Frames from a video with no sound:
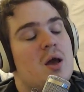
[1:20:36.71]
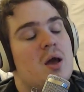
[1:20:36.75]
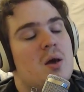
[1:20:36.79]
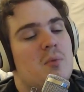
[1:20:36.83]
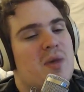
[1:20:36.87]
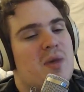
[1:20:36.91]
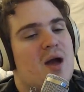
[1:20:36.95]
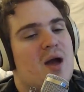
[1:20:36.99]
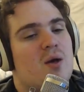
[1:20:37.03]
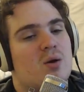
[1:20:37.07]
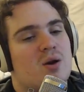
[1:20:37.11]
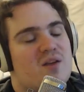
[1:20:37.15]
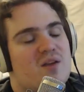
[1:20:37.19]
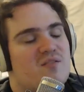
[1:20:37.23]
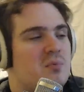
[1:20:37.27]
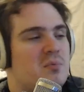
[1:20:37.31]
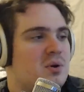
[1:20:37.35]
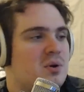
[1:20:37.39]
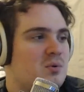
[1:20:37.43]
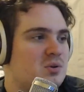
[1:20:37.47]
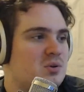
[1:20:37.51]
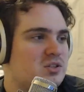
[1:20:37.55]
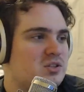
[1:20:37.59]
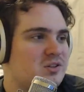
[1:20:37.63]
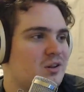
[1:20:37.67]
back when
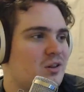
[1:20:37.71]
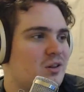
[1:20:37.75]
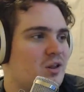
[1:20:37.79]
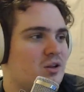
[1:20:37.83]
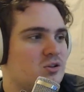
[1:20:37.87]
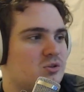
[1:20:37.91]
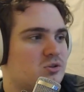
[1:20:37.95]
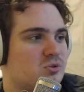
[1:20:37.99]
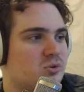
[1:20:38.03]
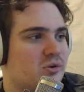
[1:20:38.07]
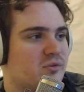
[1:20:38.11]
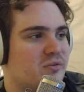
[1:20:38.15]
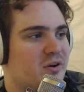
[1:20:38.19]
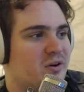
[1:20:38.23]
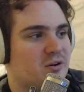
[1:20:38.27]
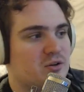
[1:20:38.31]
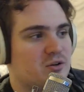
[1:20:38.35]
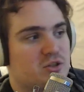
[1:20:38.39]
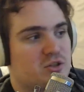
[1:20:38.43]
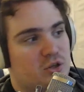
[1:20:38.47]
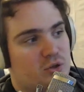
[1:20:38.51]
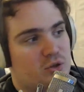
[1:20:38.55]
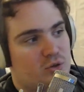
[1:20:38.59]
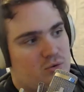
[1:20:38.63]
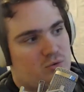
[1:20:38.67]
everybody was still on Street Fighter
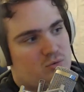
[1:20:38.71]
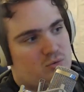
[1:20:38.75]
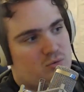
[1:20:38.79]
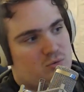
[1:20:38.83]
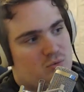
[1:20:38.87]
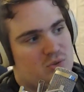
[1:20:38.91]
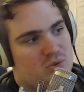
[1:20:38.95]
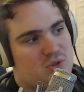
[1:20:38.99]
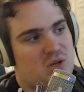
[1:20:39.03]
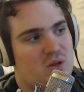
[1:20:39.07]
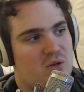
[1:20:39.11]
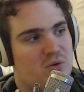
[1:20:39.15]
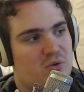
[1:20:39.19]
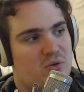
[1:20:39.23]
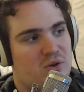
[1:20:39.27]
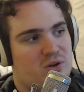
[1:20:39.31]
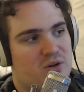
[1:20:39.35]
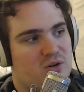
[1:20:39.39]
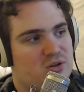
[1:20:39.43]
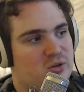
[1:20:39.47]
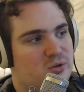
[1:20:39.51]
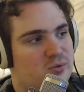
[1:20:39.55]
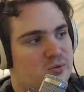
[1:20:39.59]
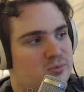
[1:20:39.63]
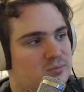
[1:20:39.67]
2. Was the other thing
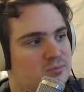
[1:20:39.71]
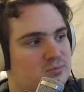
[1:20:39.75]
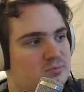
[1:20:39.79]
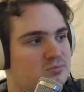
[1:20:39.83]
too?